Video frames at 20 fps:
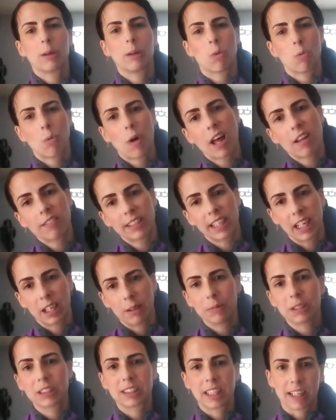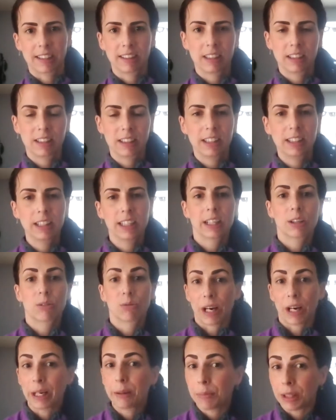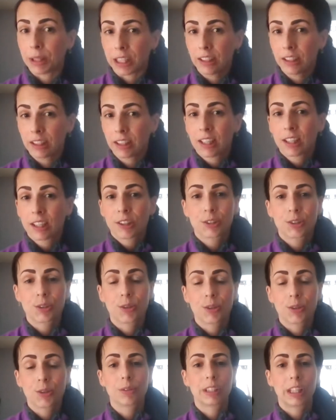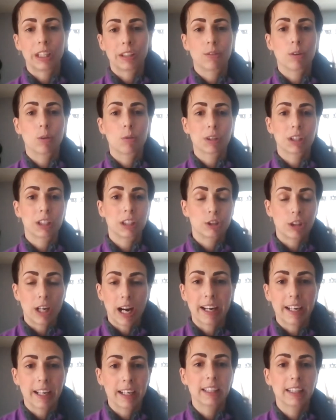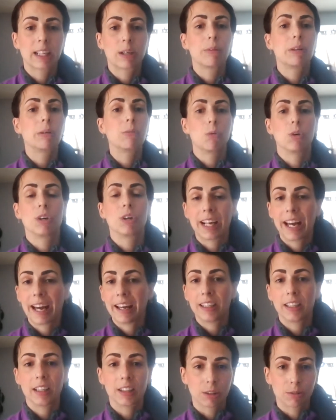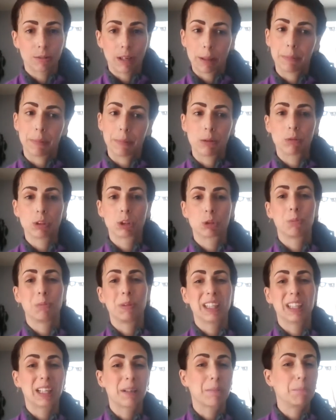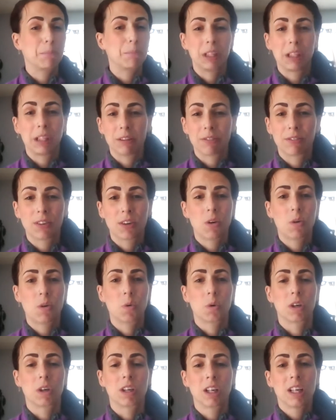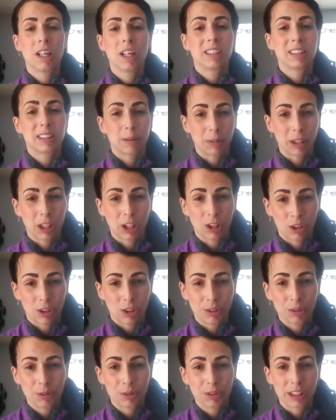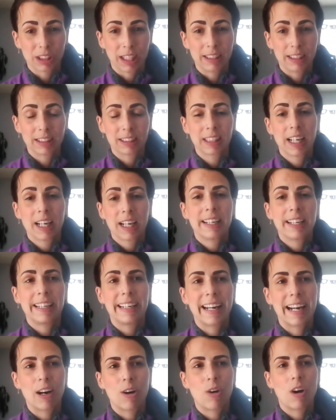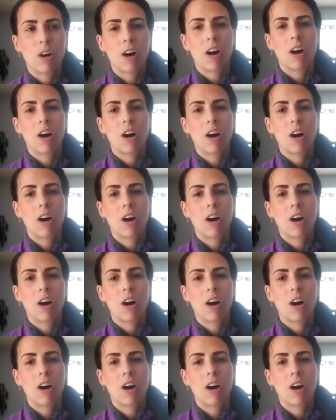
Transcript: well, wild game is technically like red meat. So therefore, we're going to track it like we would any other red meat, which would be like beef or something along those lines. Now,